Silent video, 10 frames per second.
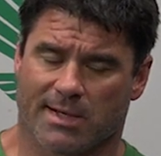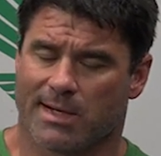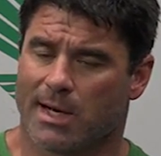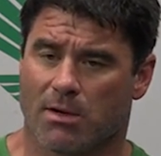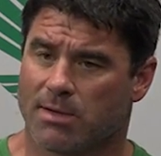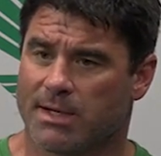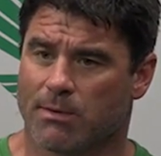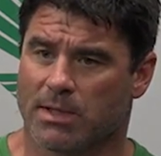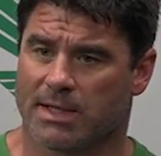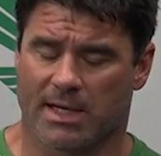No, it
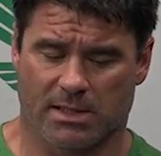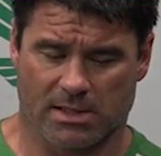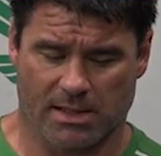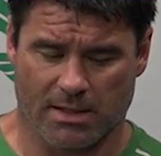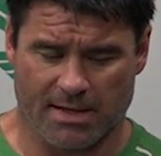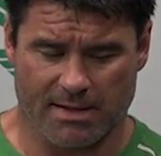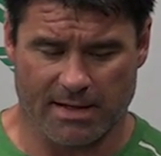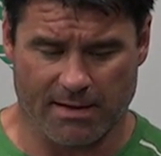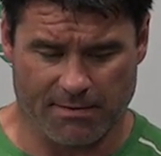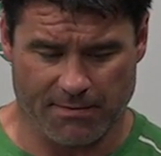really doesn't. You know, I
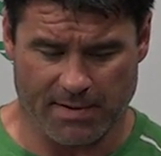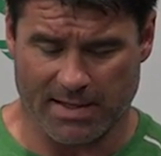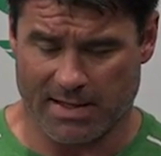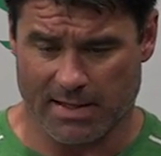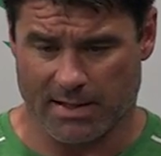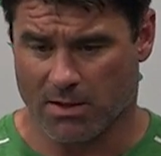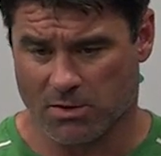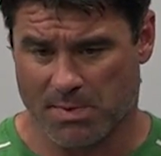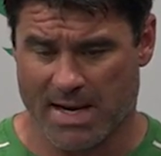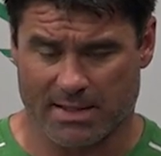think if, again, it
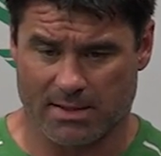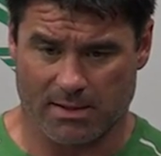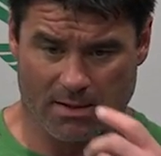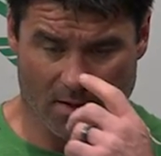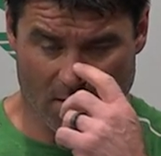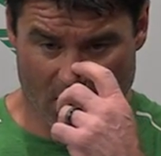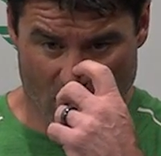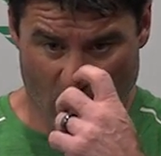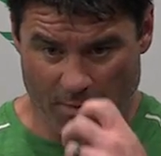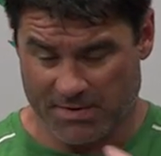goes back to
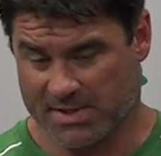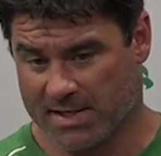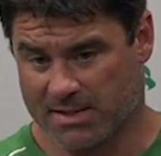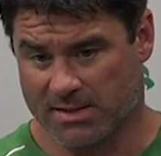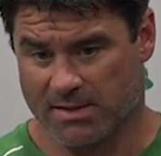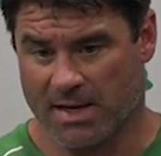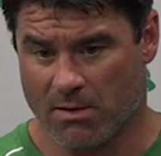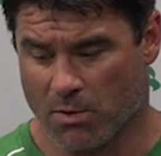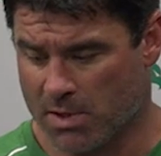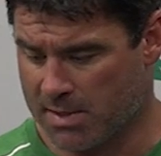what we've said since day
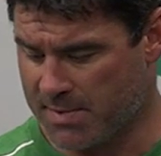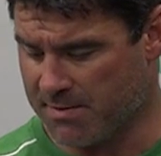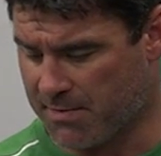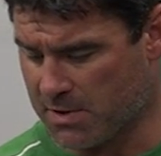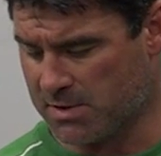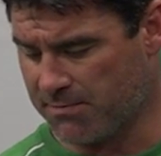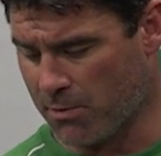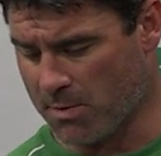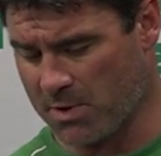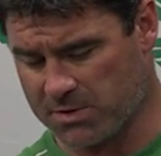one. I mean, the first and
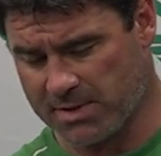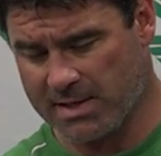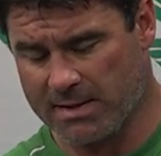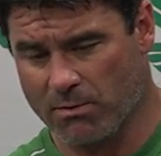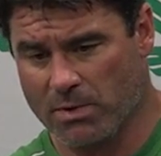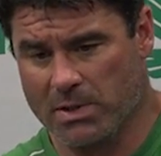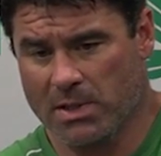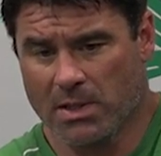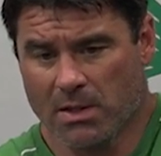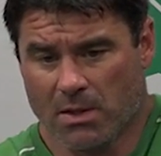foremost thing that
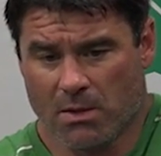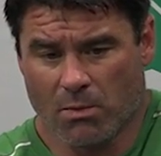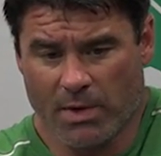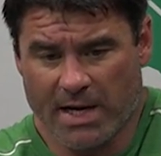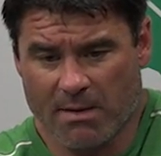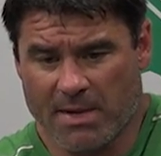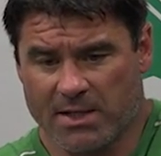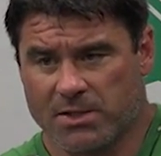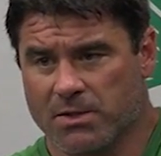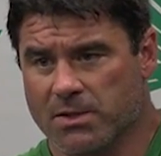we got to
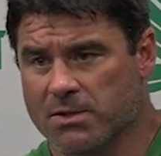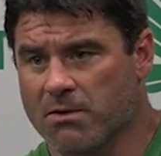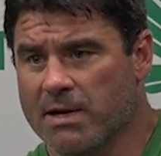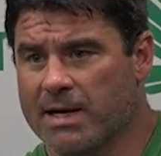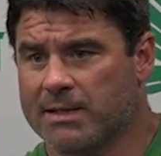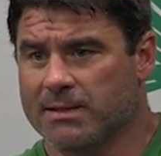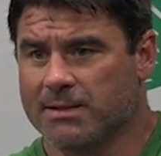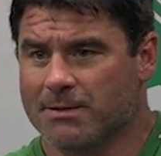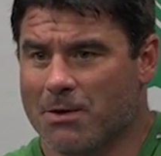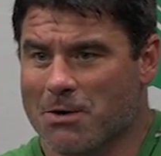make sure is correct
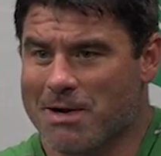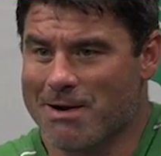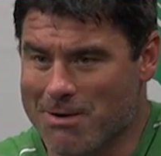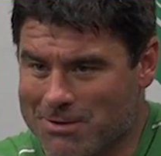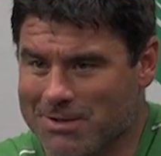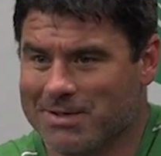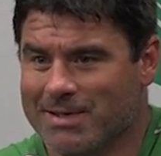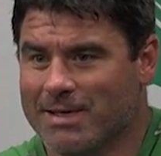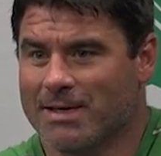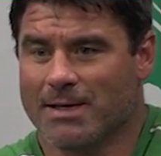is our character.
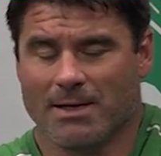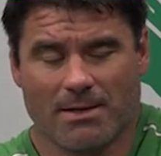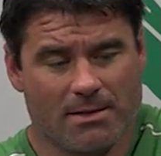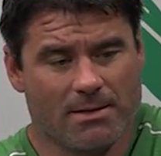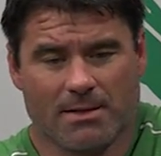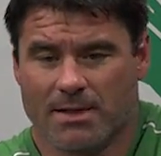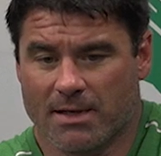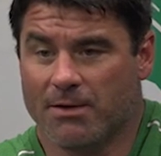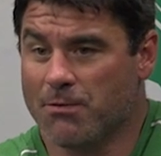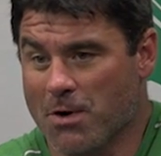And
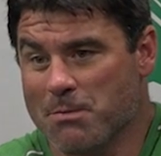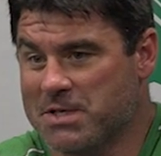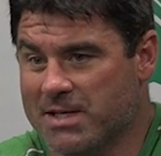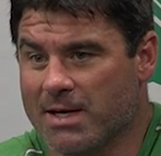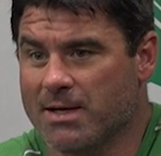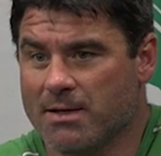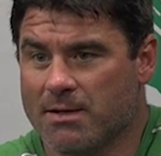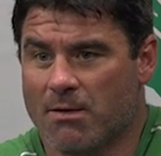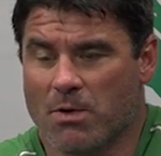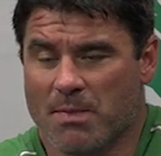you've heard me say it.
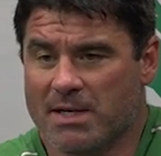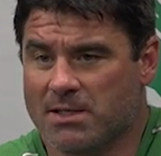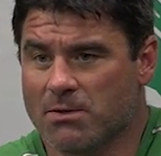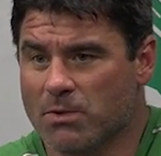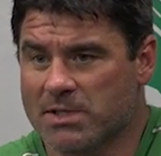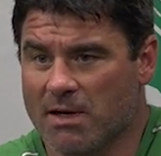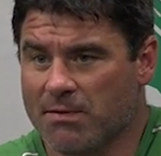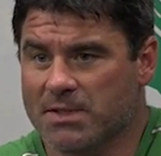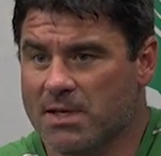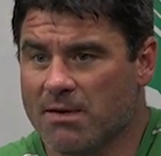I want to make sure we're
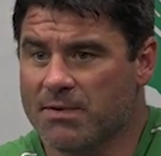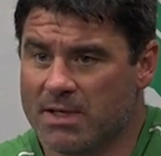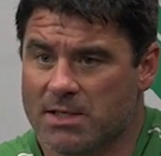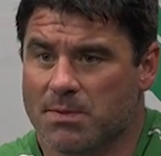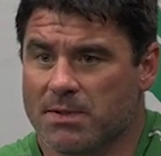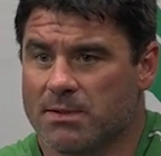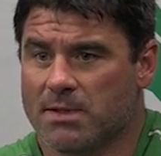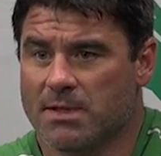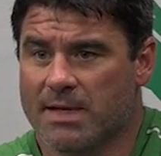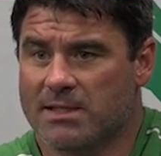selfless, tough, and
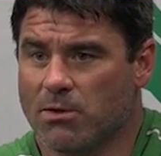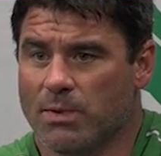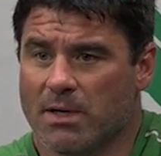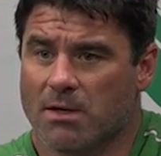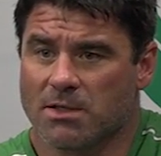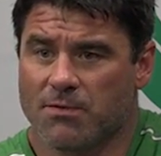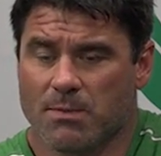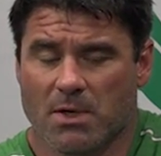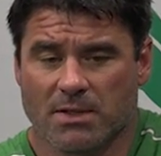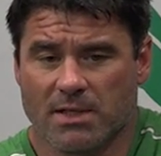disciplined. That's who we are as a
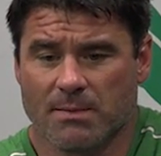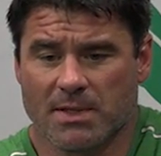football team.